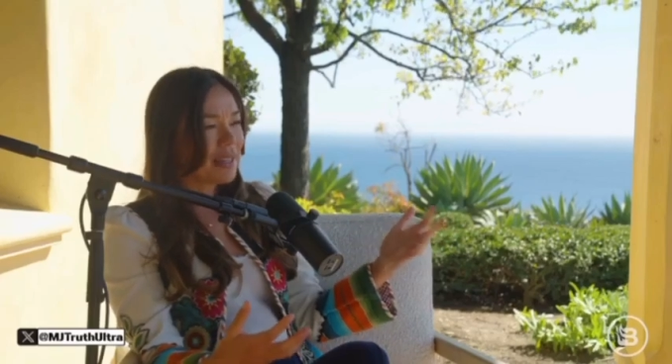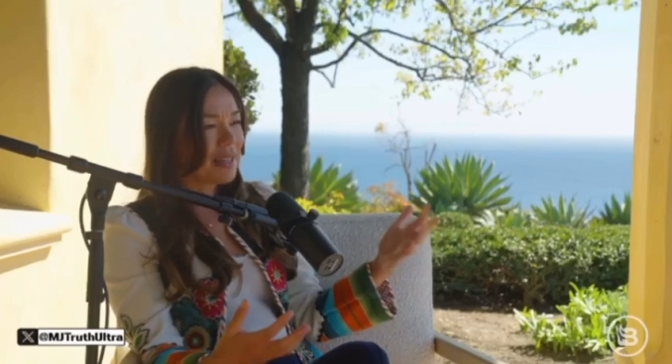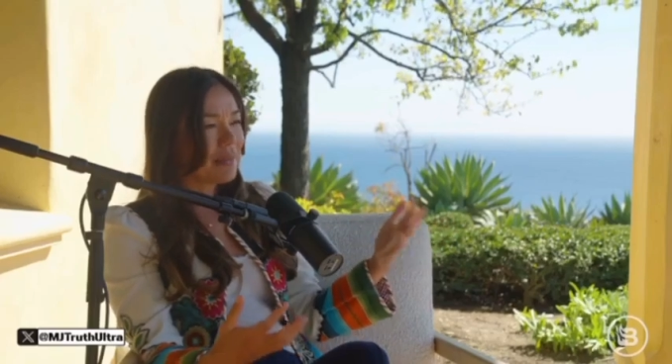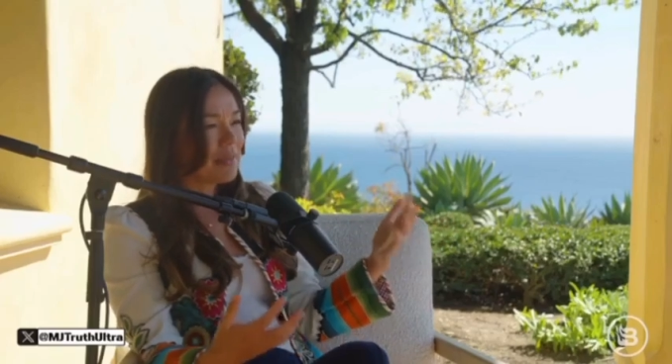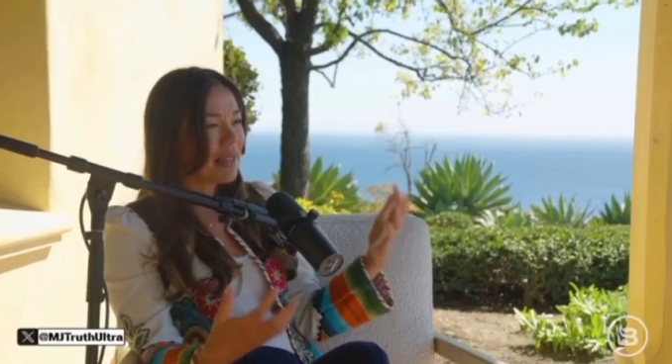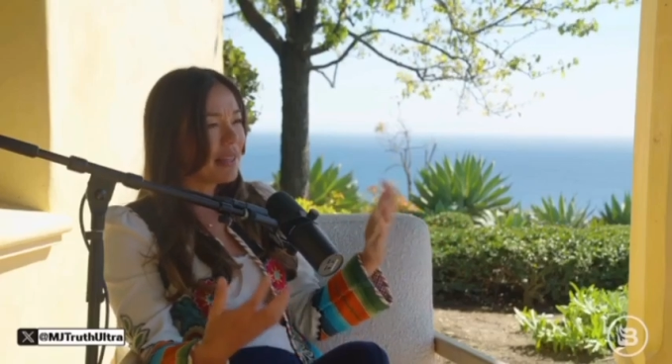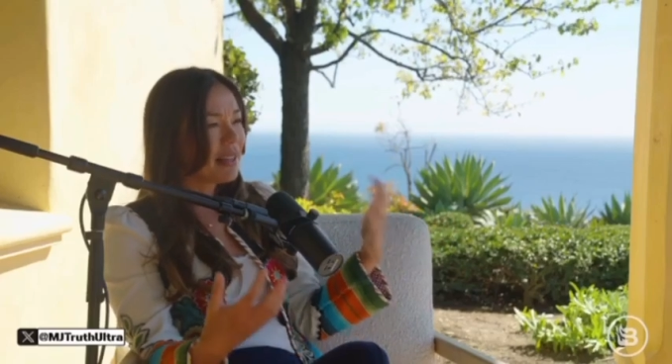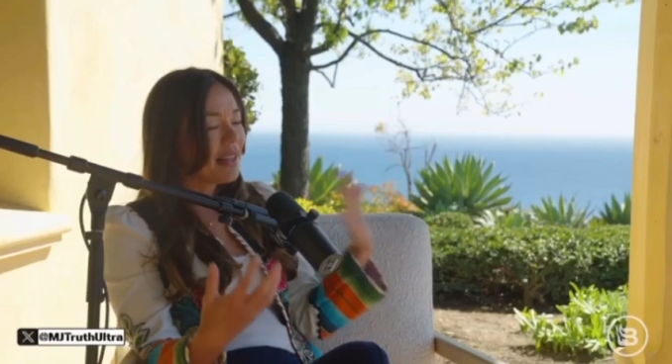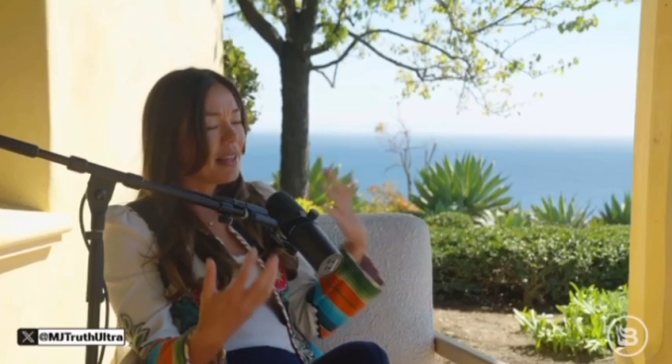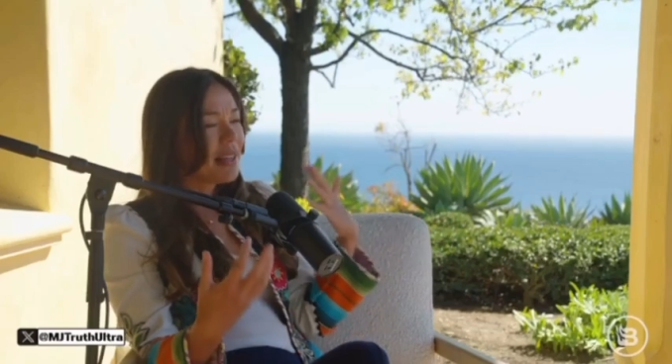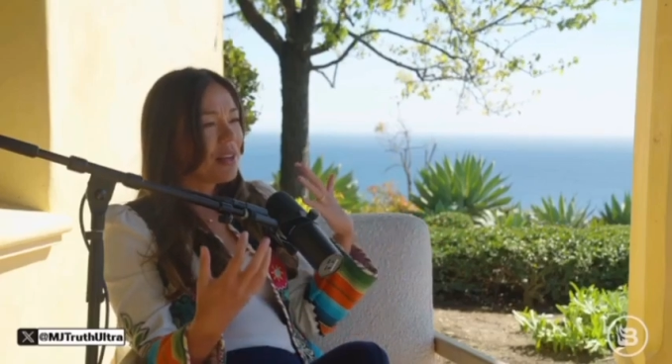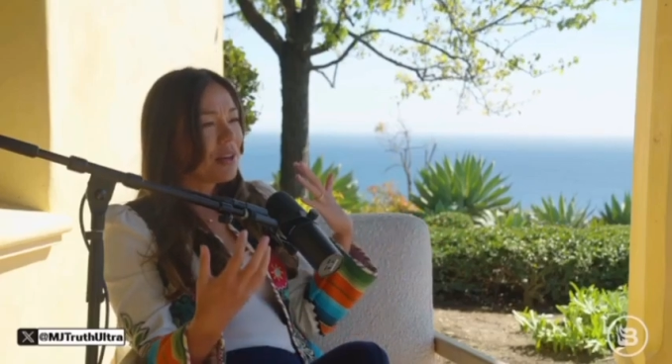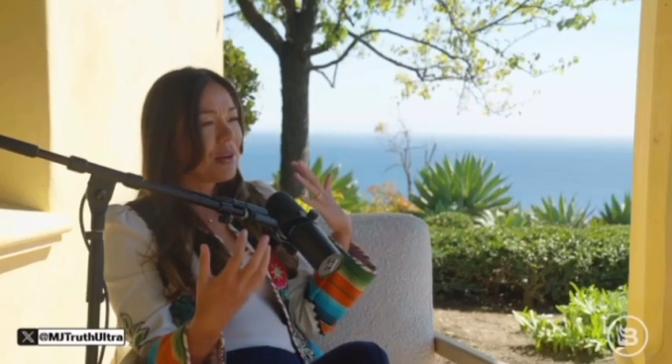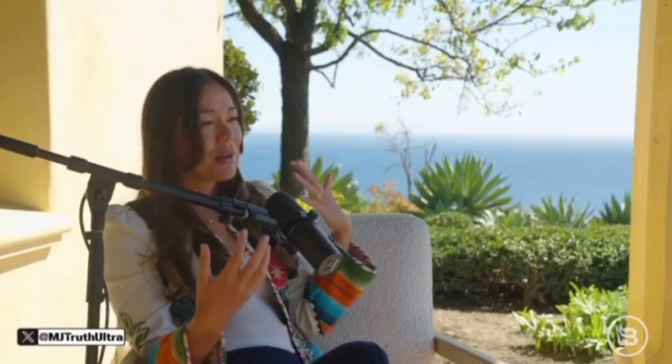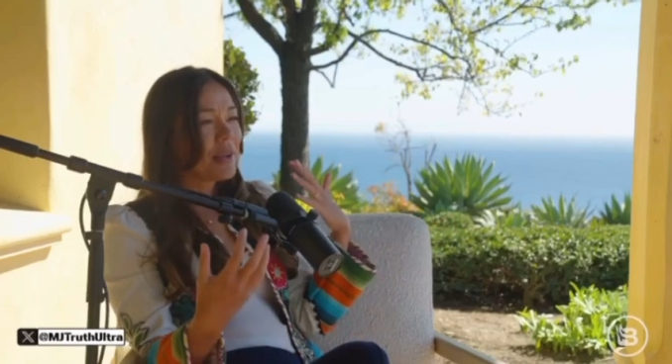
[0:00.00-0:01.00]
And I'm like,
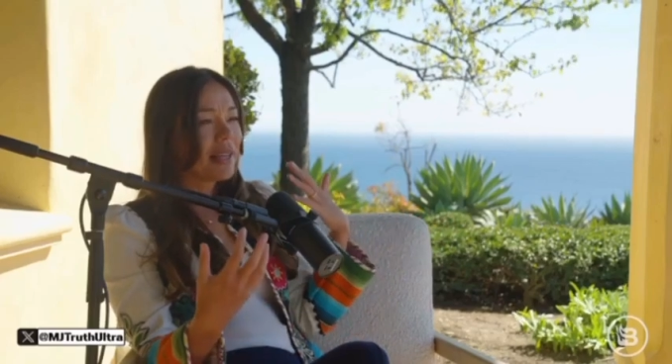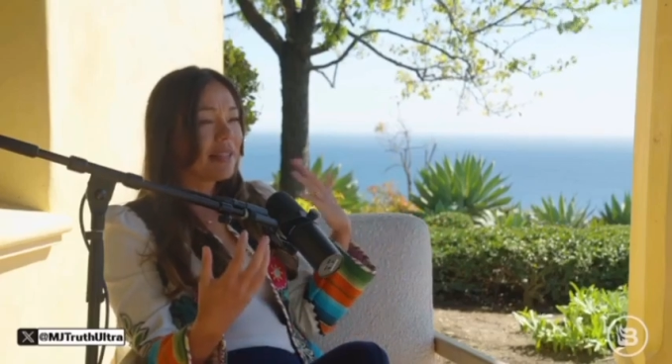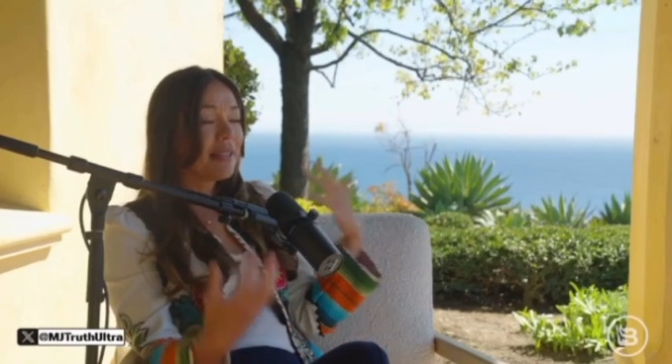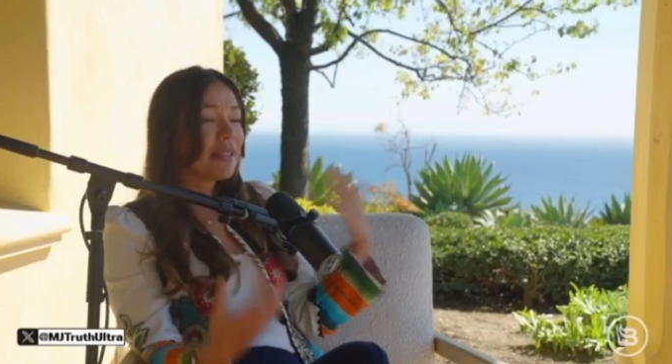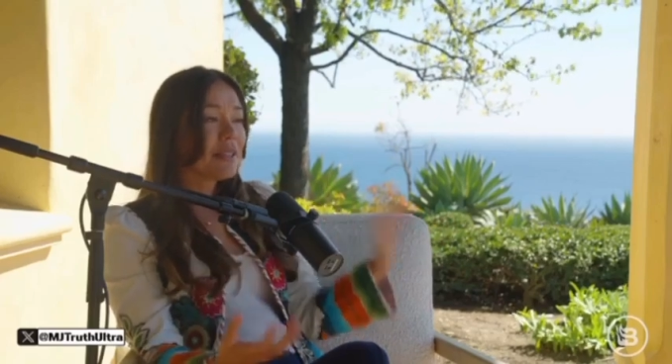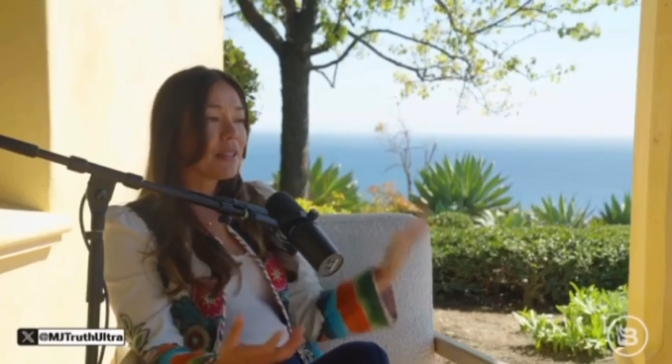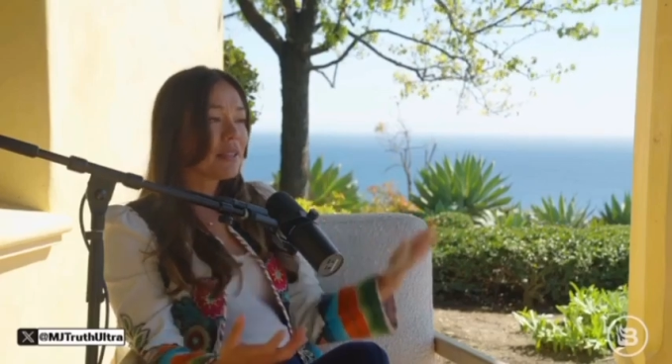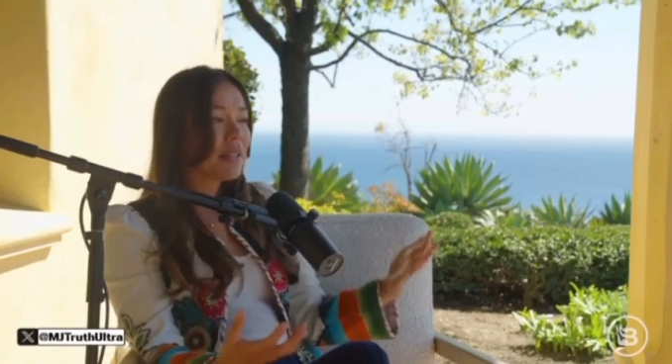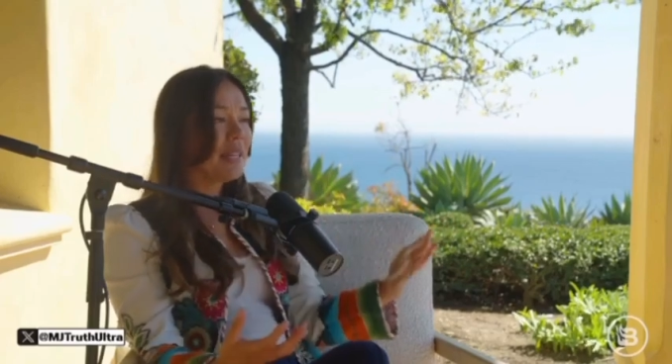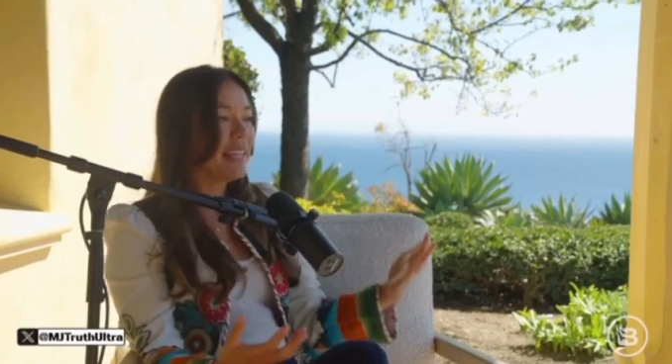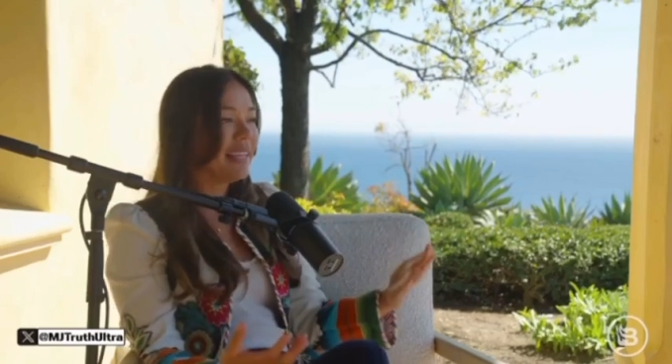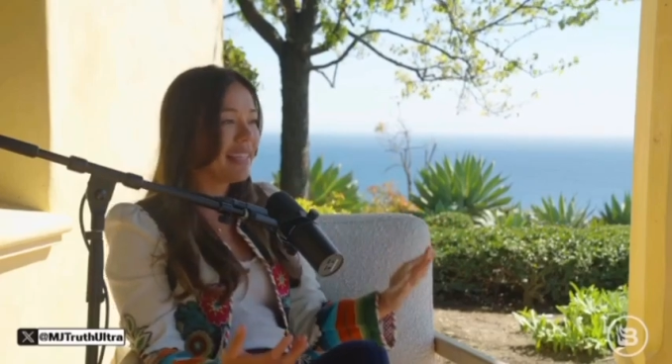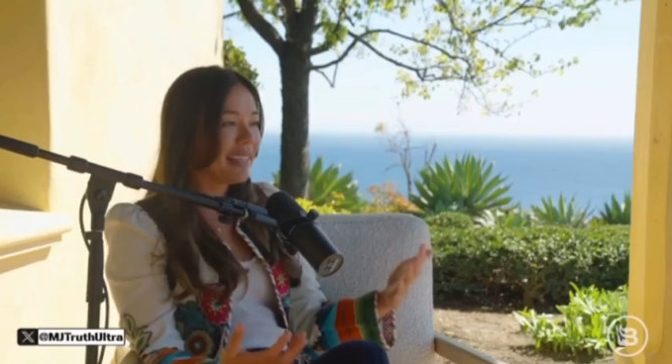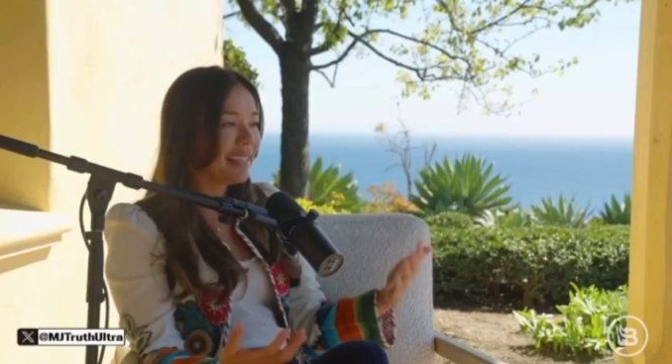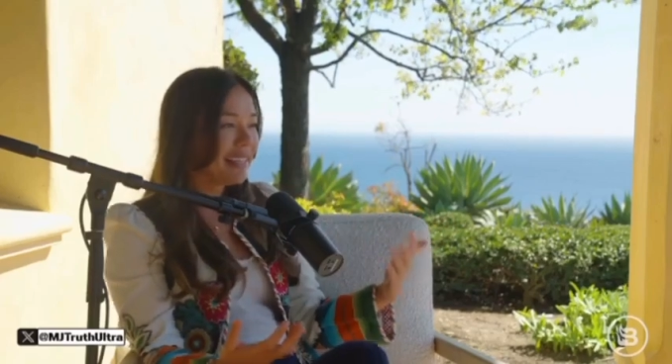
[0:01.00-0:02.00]
okay,
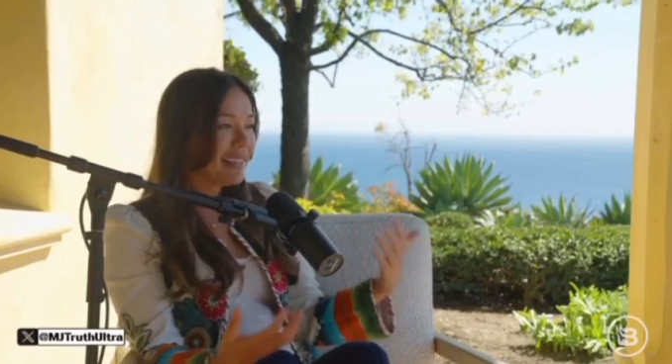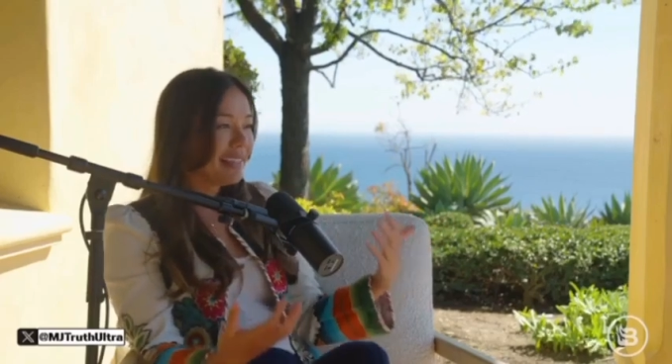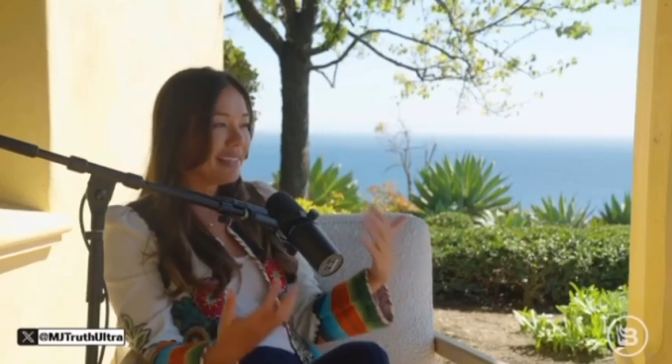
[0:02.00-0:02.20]
clearly